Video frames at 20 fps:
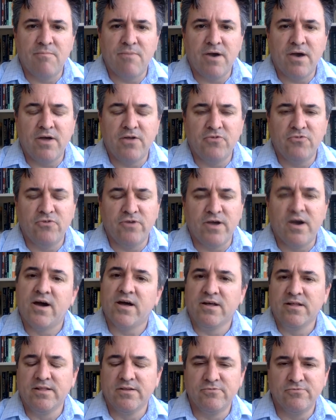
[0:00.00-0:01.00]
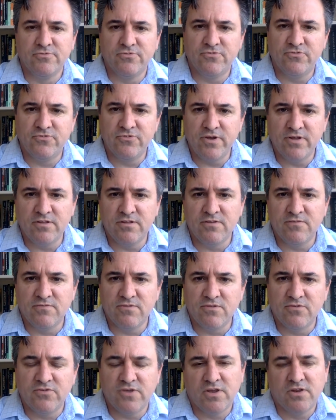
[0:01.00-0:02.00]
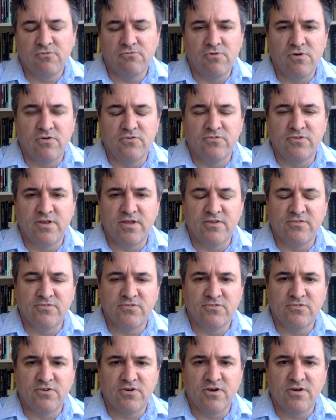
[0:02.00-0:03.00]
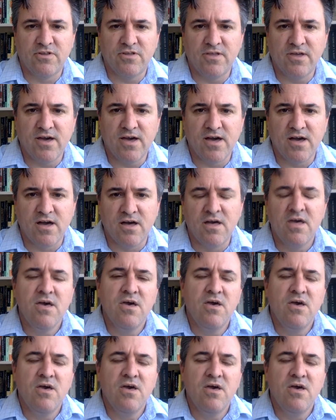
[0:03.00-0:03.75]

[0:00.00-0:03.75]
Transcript: patriarchally restrictive the gender roles in our society are,